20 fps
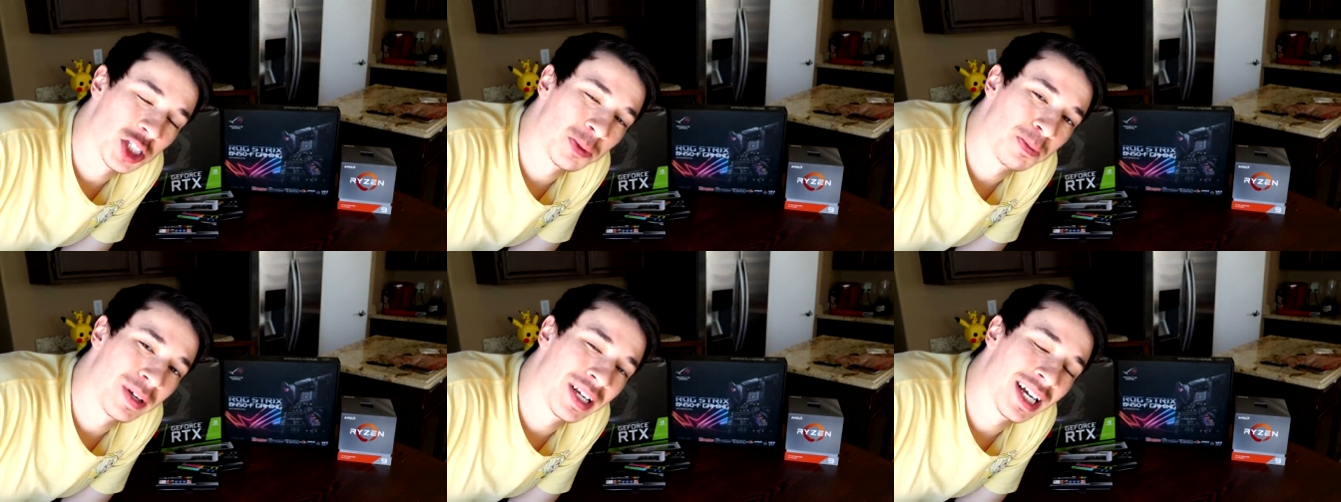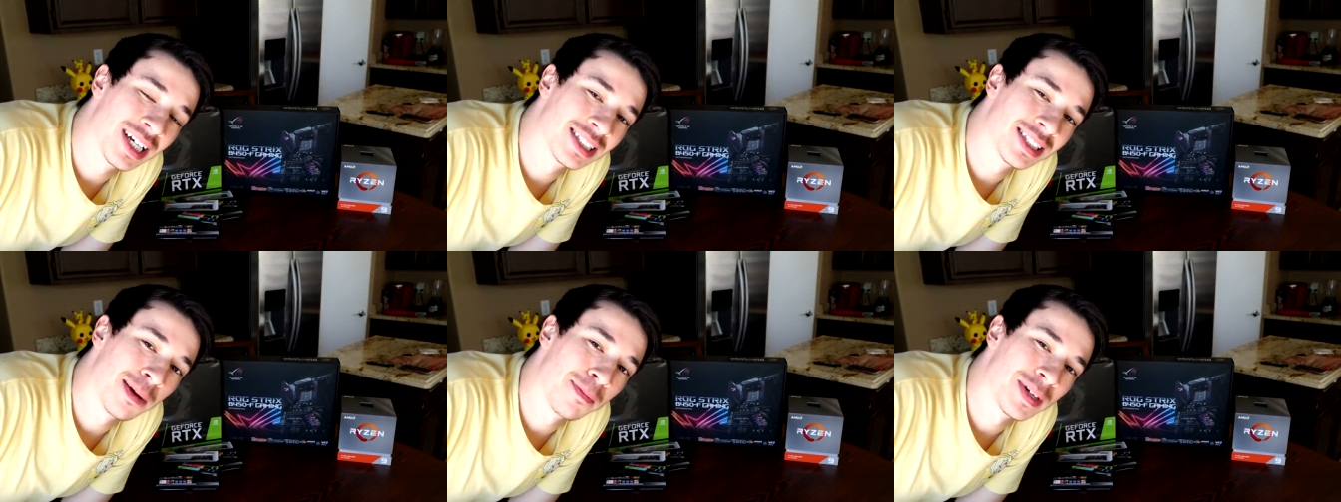it's
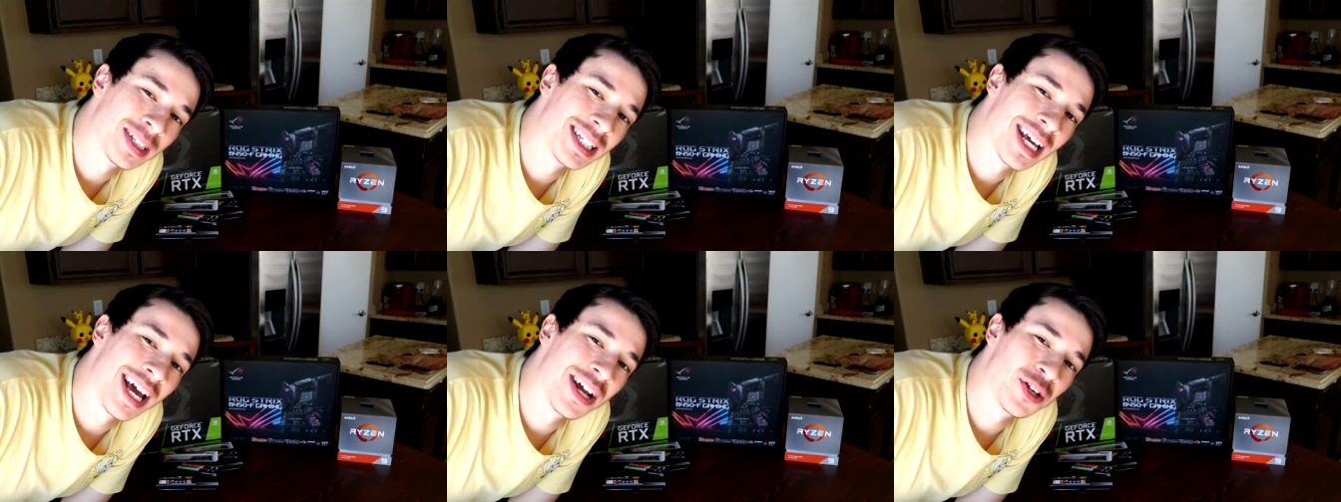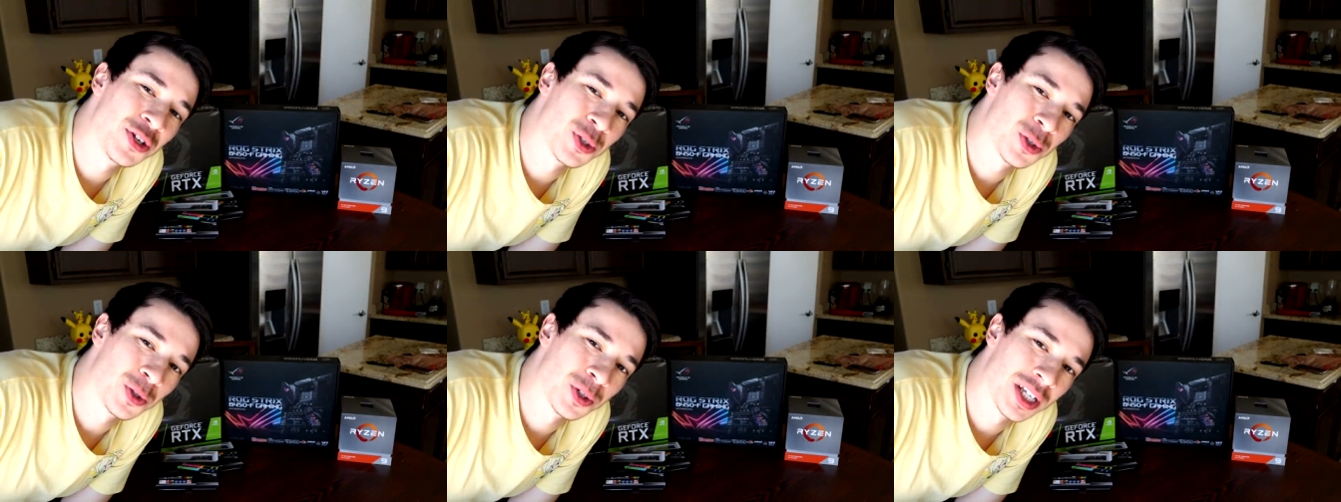because I'm a
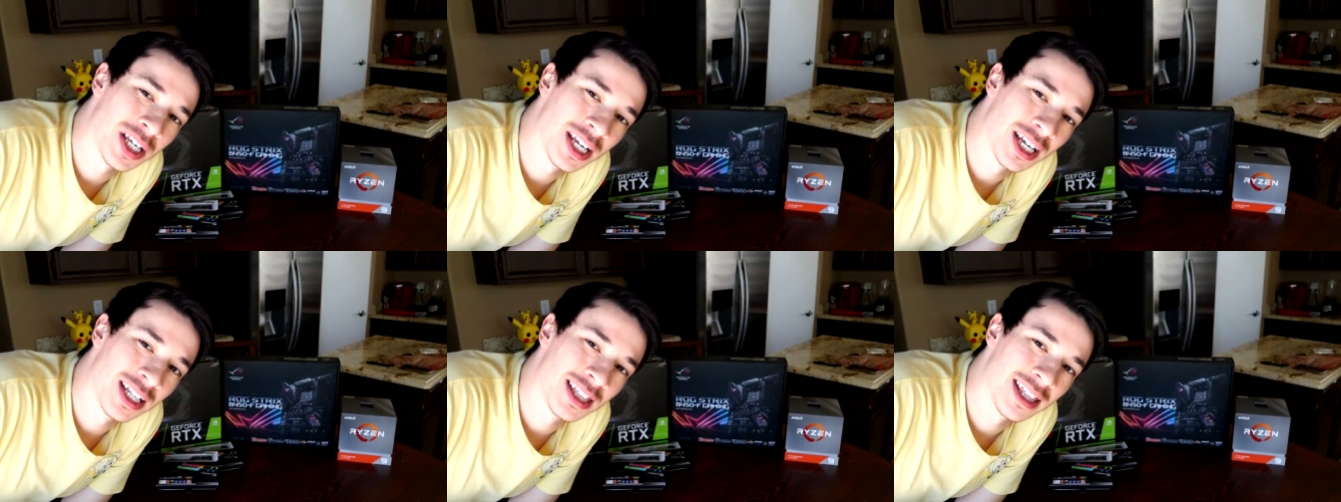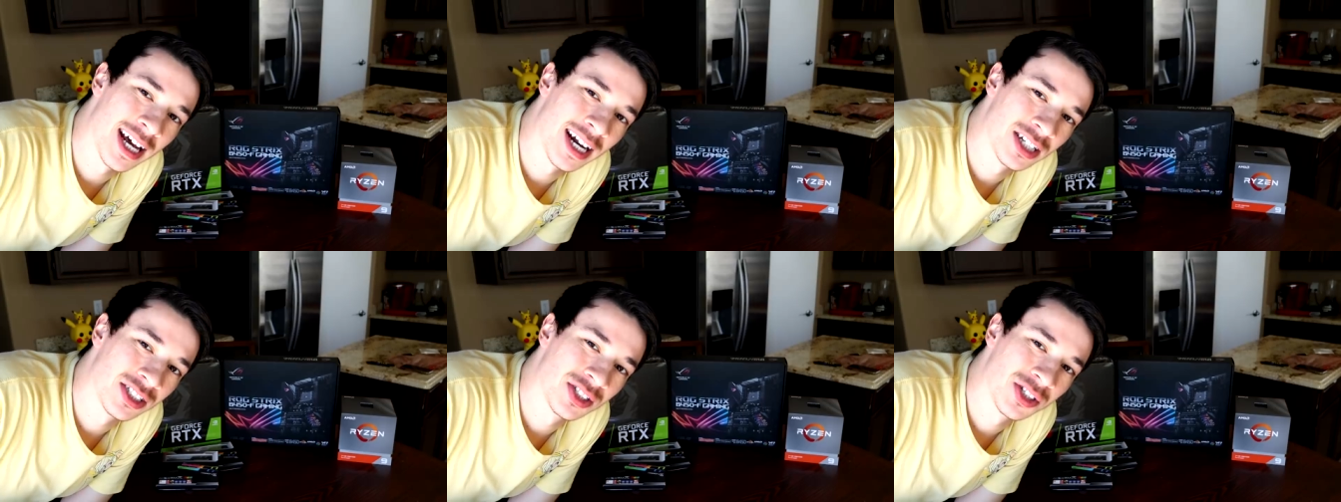10 year old kid
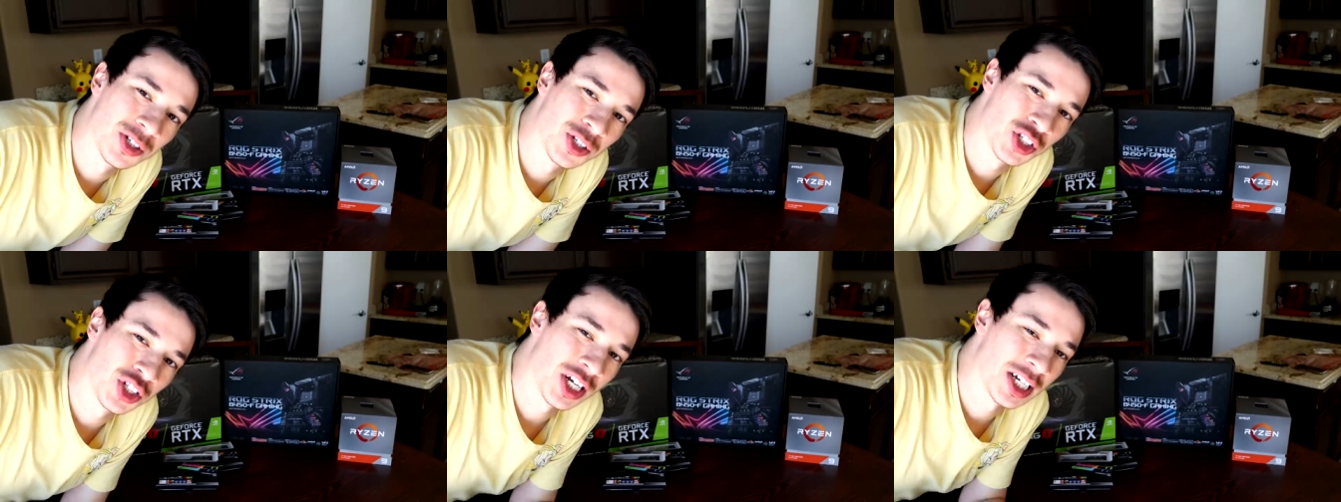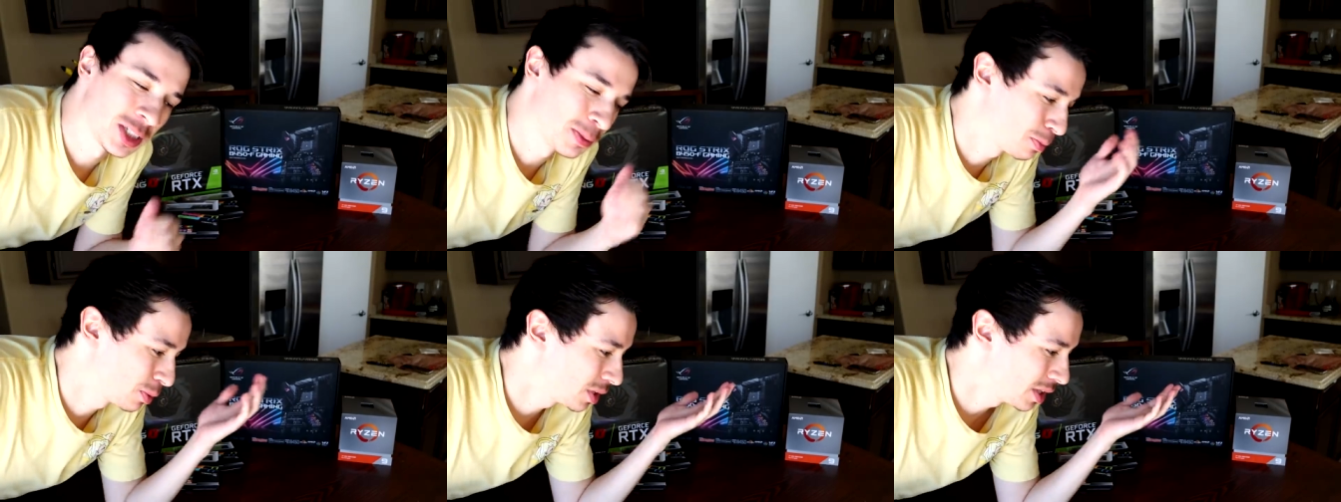that
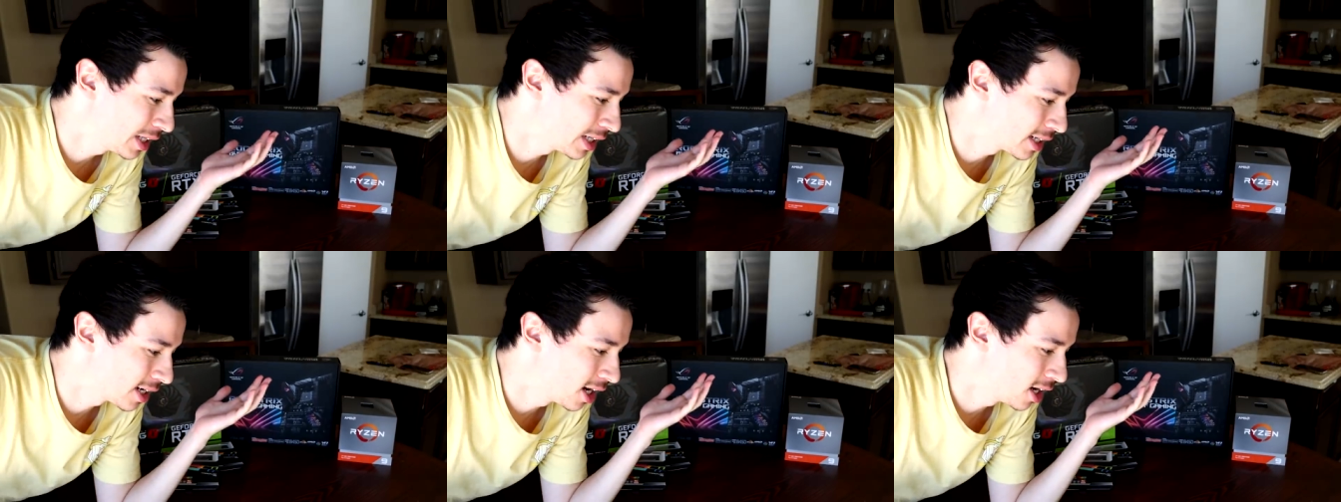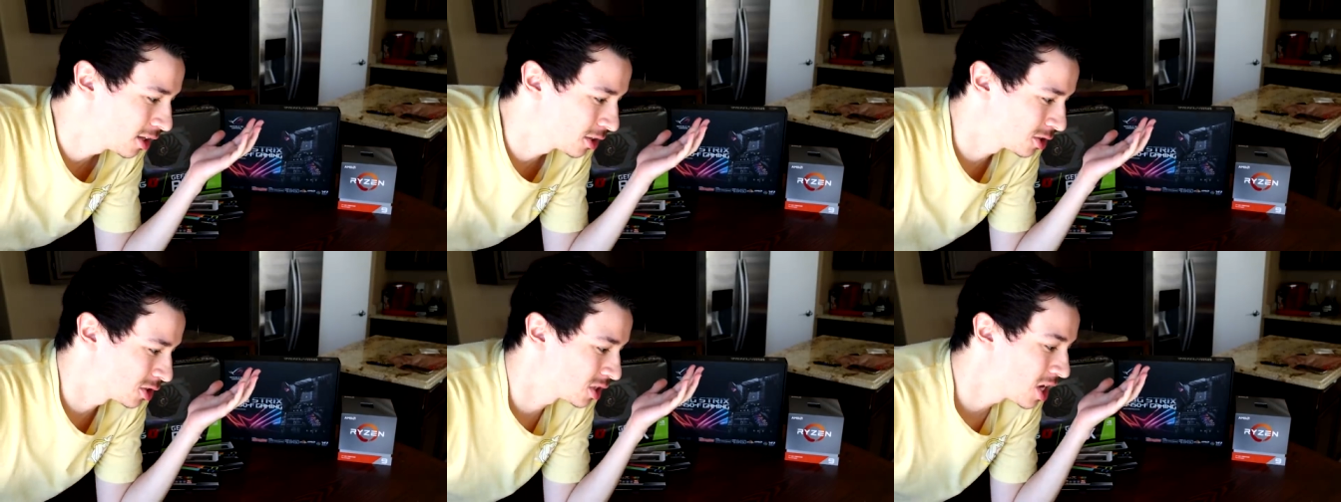associates pretty
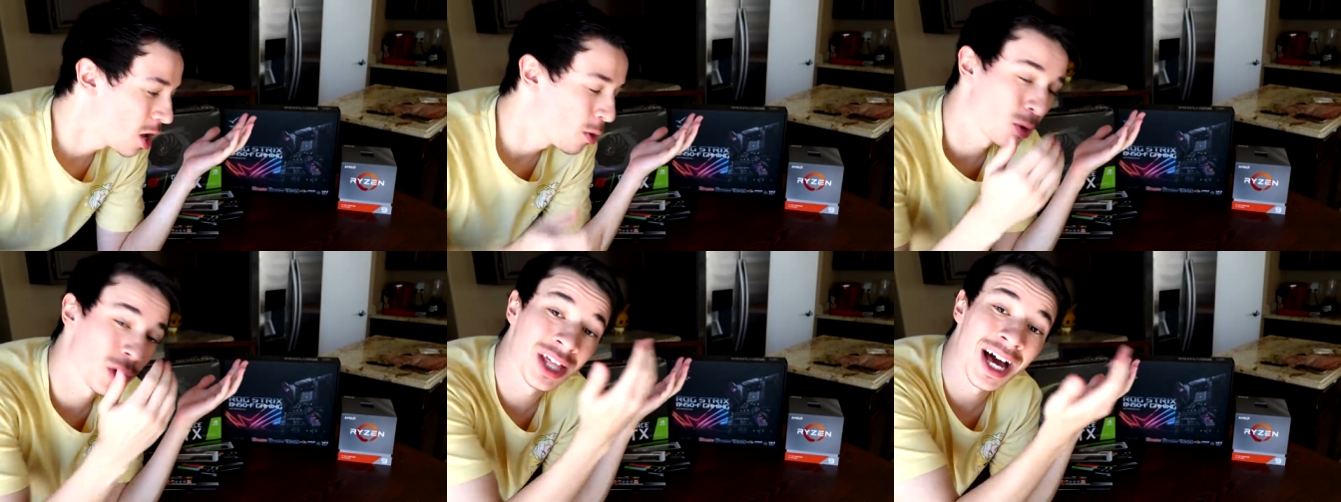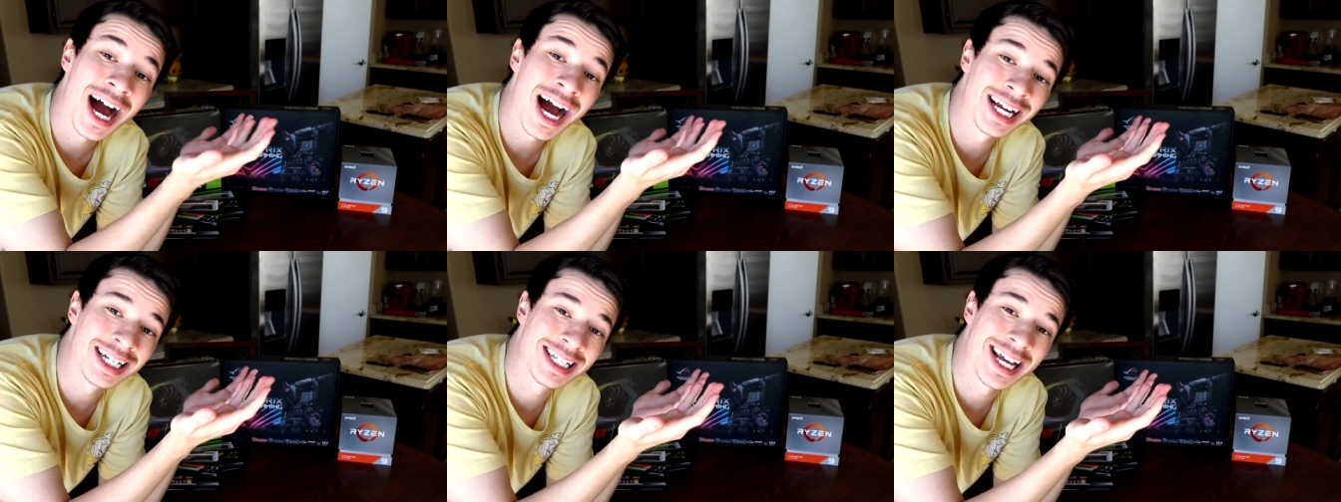colors with
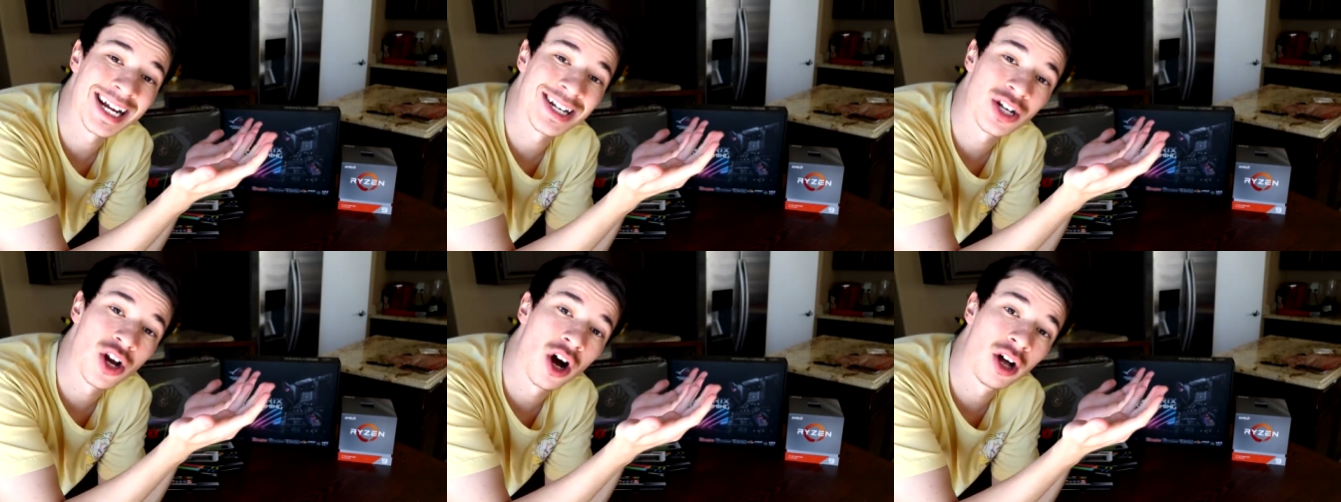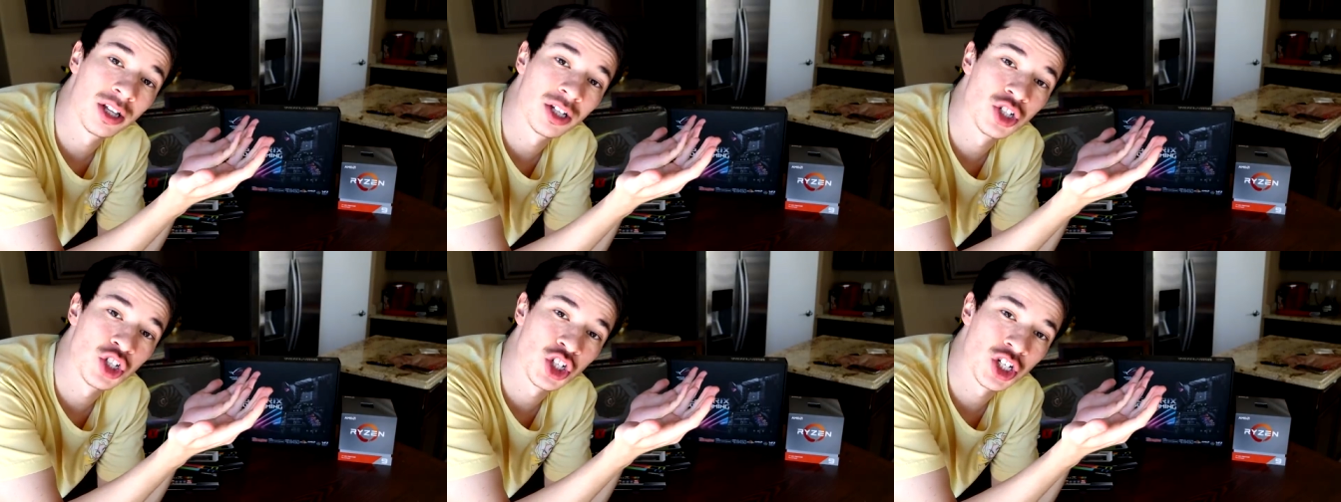high
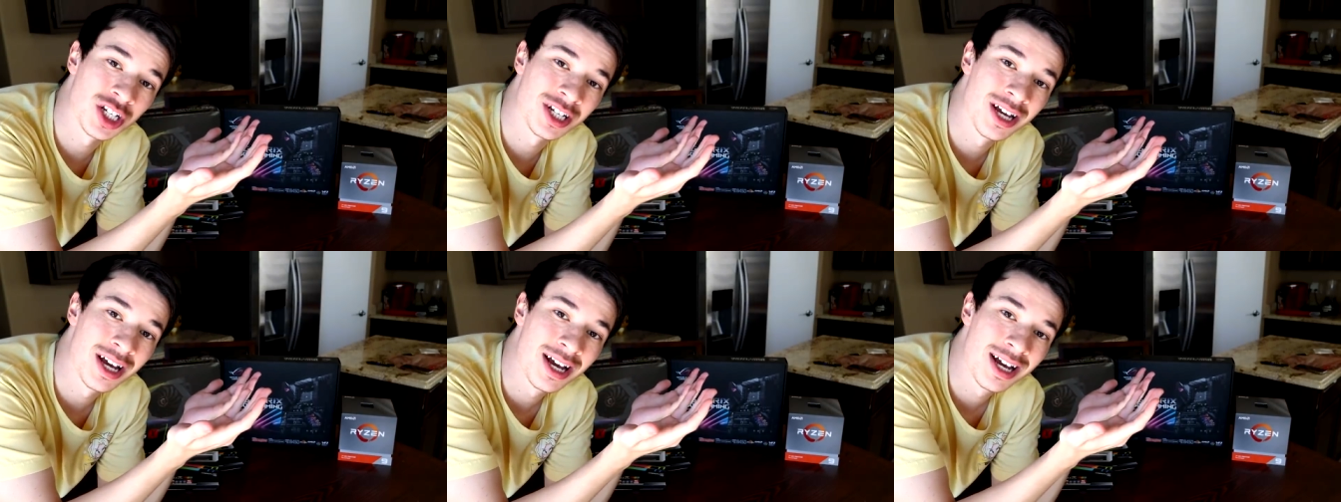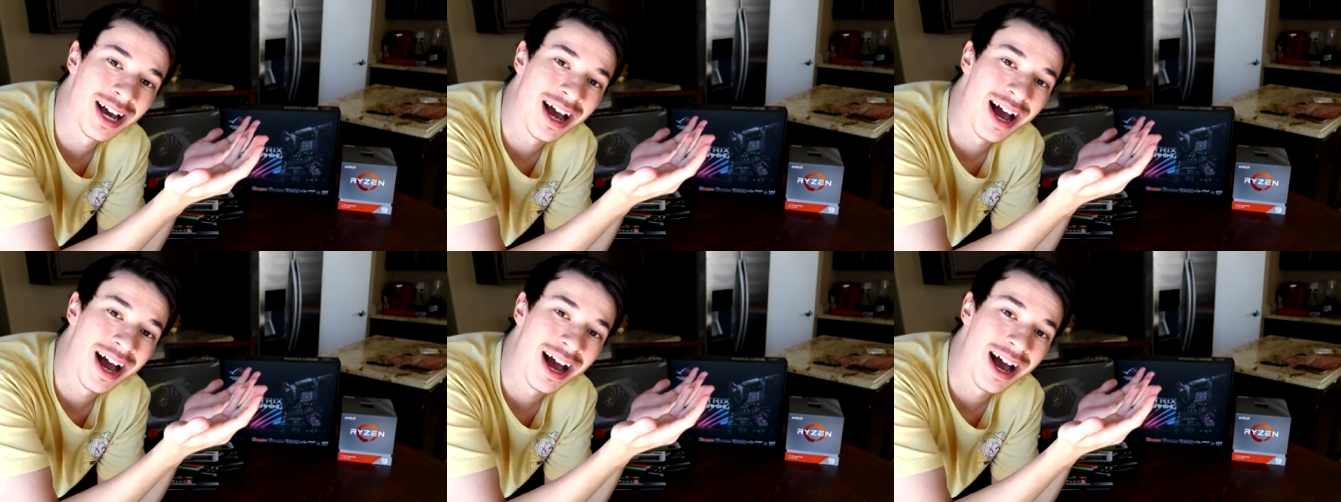technology.